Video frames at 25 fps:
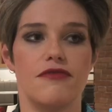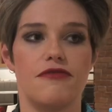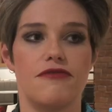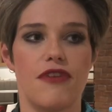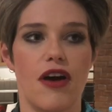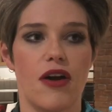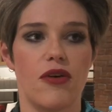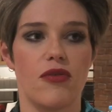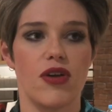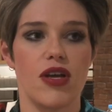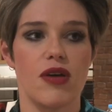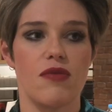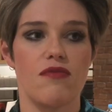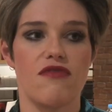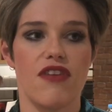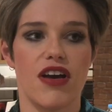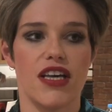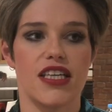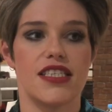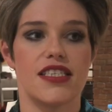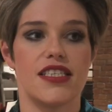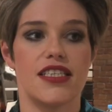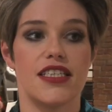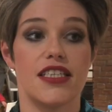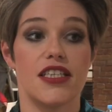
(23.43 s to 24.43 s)
very
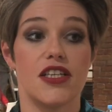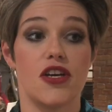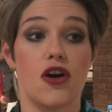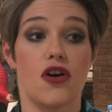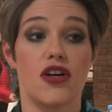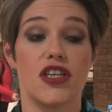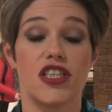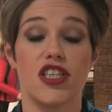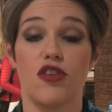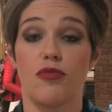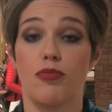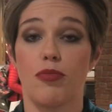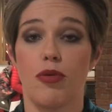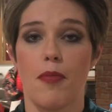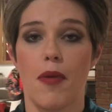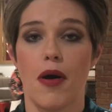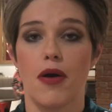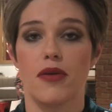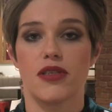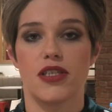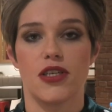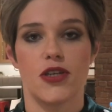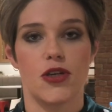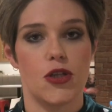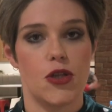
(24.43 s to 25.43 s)
invested in the idea of
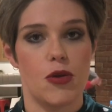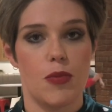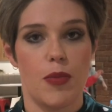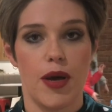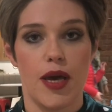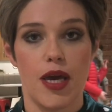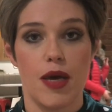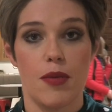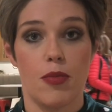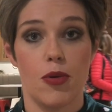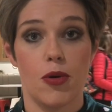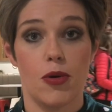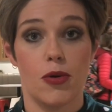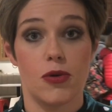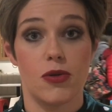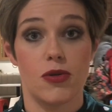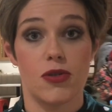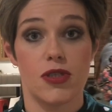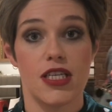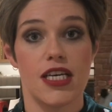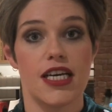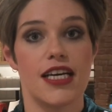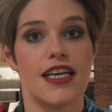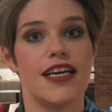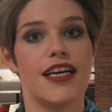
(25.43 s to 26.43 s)
promoting other
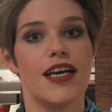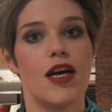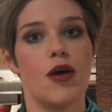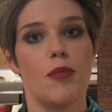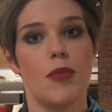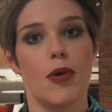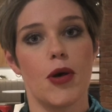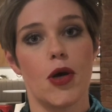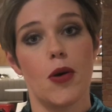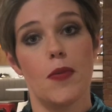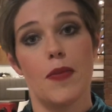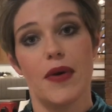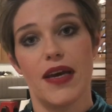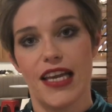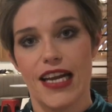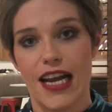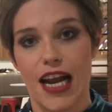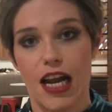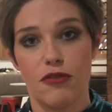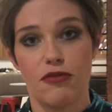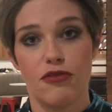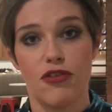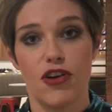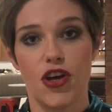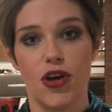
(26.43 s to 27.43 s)
people's, becoming an
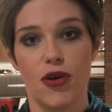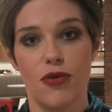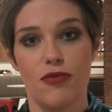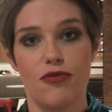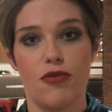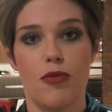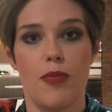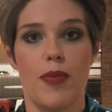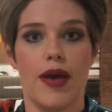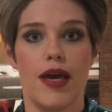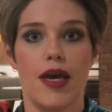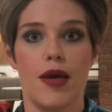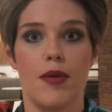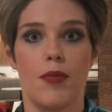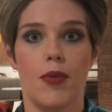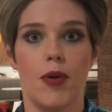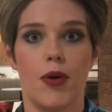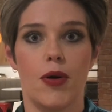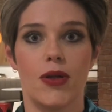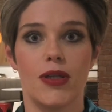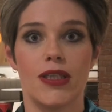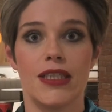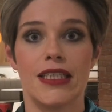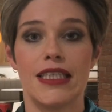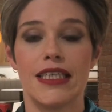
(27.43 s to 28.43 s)
advocate for
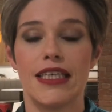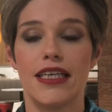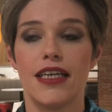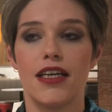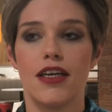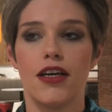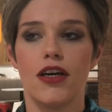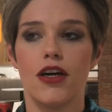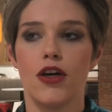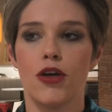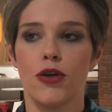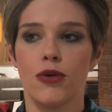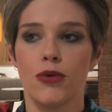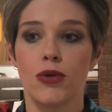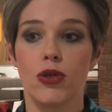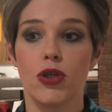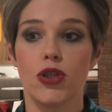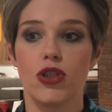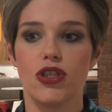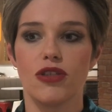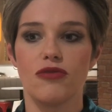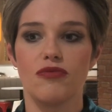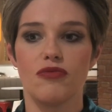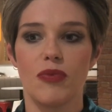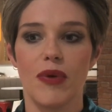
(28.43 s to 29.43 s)
people who
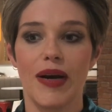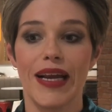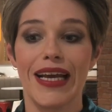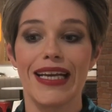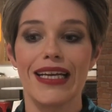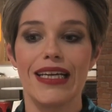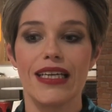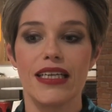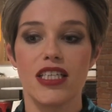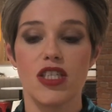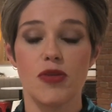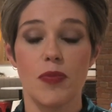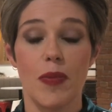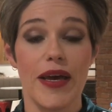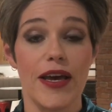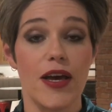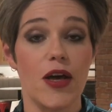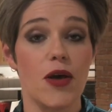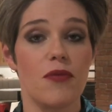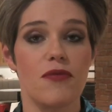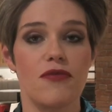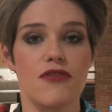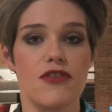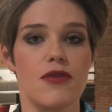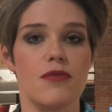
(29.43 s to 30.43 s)
couldn't really speak
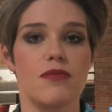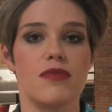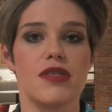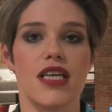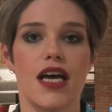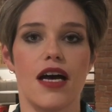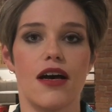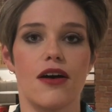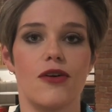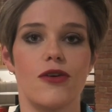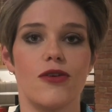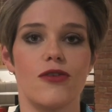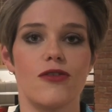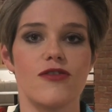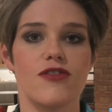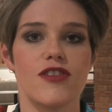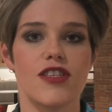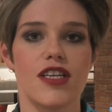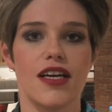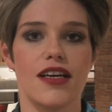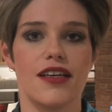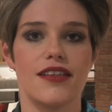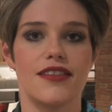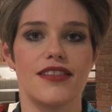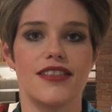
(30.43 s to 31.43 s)
up for themselves
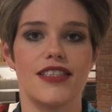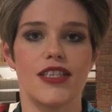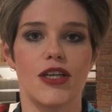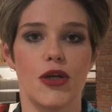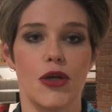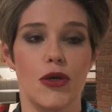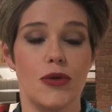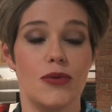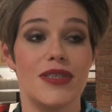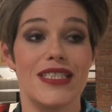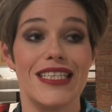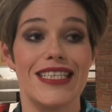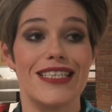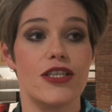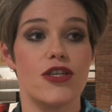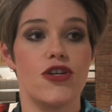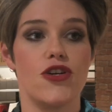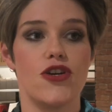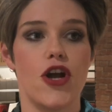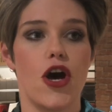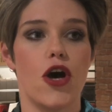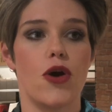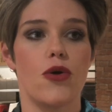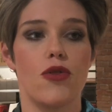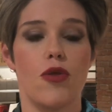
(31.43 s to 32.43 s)
and who didn't
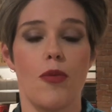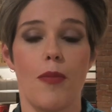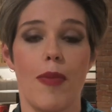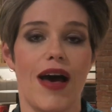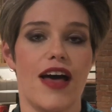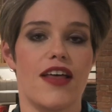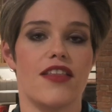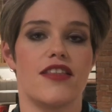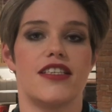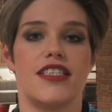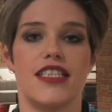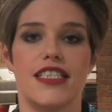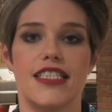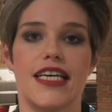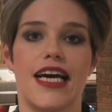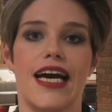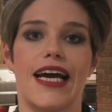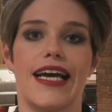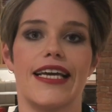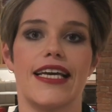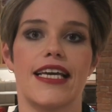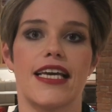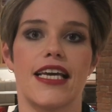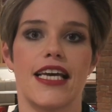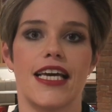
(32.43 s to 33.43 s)
know the path to
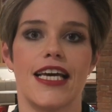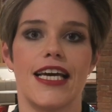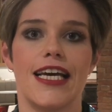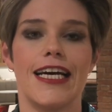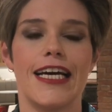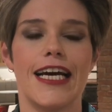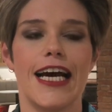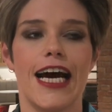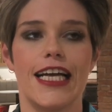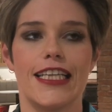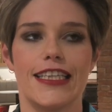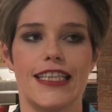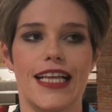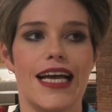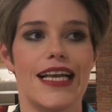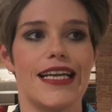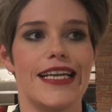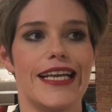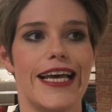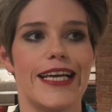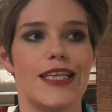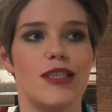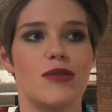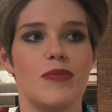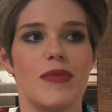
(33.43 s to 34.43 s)
take. And that
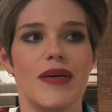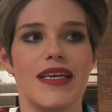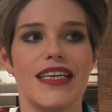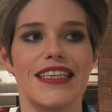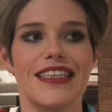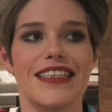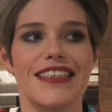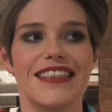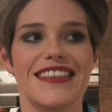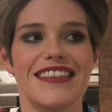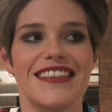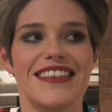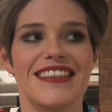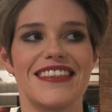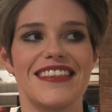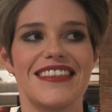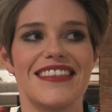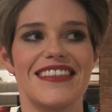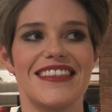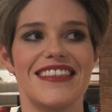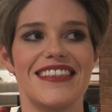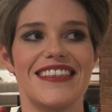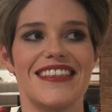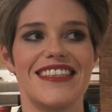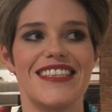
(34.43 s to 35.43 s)
led me
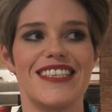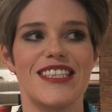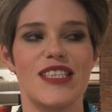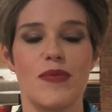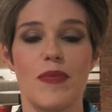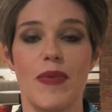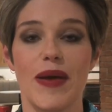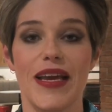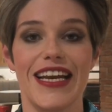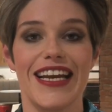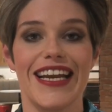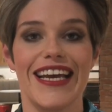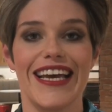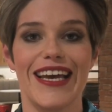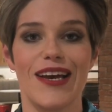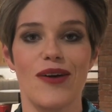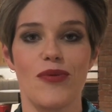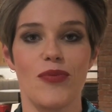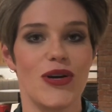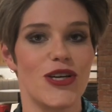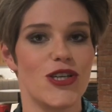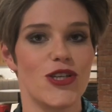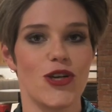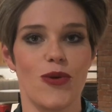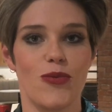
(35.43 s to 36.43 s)
to being here,
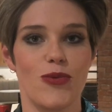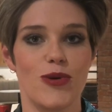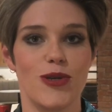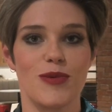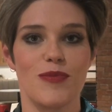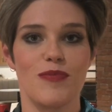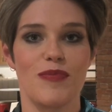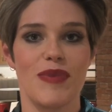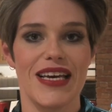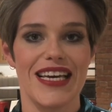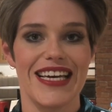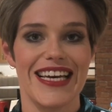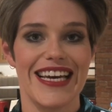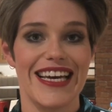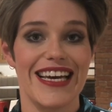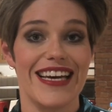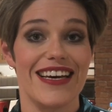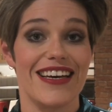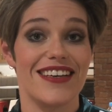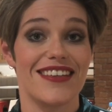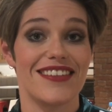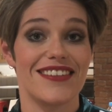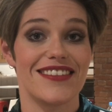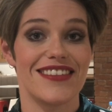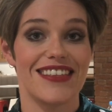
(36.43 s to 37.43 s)
which I wouldn't be
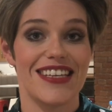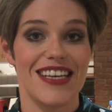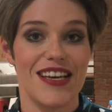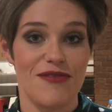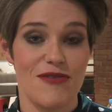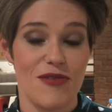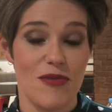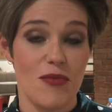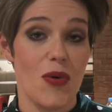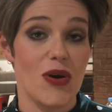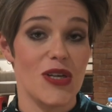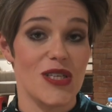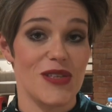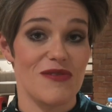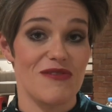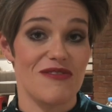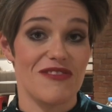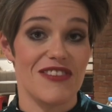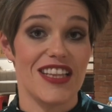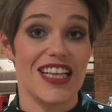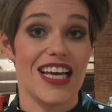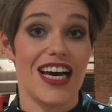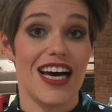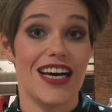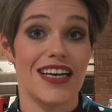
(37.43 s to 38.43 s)
here if it wasn't
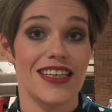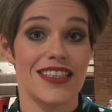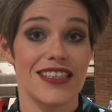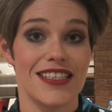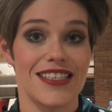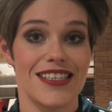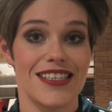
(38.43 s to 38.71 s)
for that.